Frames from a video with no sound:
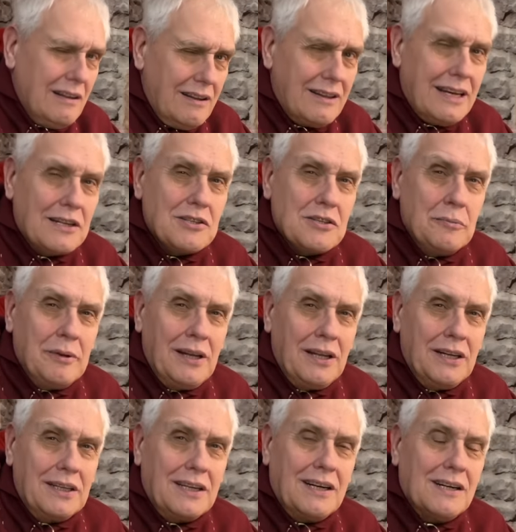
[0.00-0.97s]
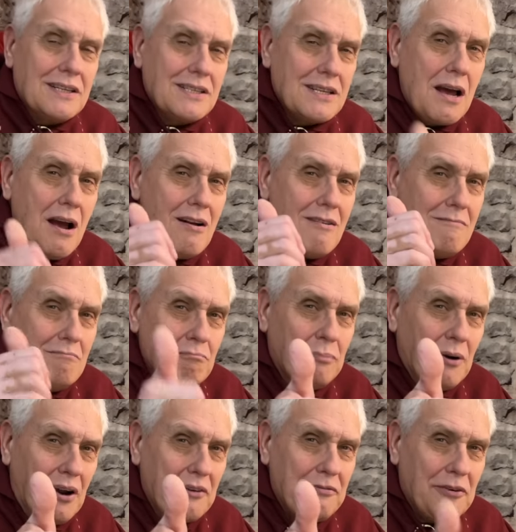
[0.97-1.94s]
Thanks a million, guys.
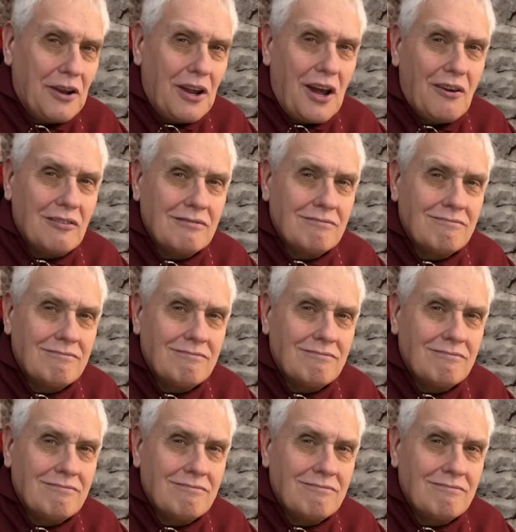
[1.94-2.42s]
Bye for now.